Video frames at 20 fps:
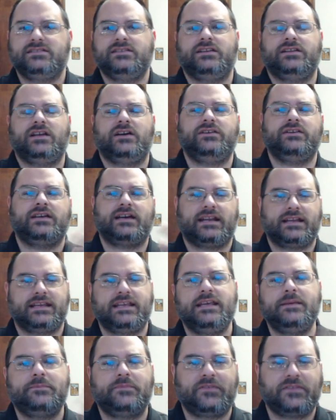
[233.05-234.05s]
You know, you got to
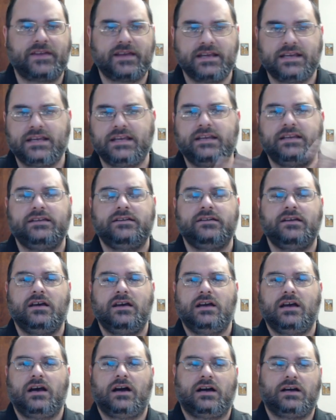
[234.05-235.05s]
keep thinking
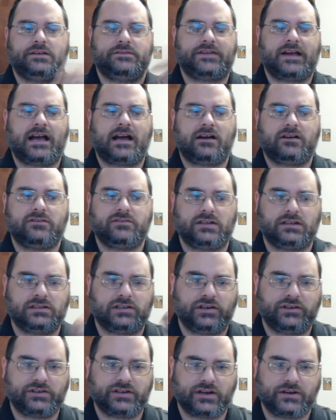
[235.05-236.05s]
of how a
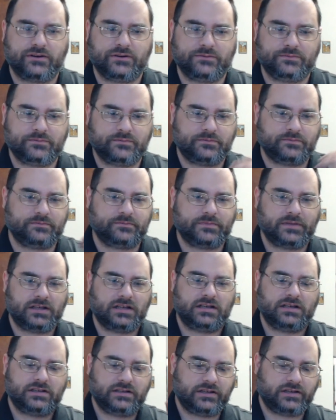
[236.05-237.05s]
logo,
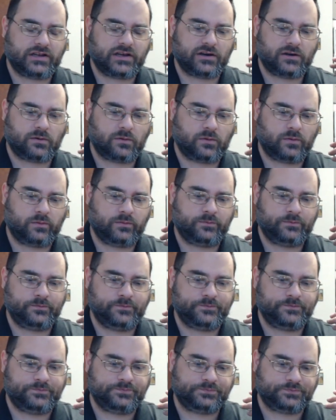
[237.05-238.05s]
you know,
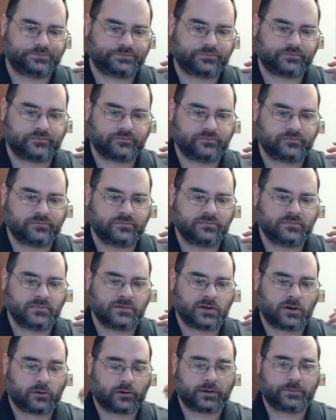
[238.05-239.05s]

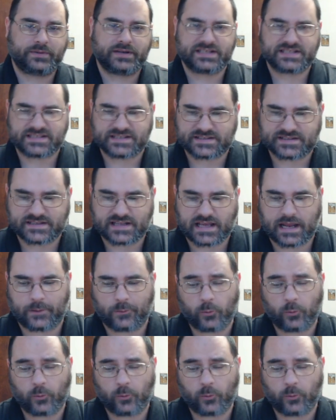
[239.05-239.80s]
or business name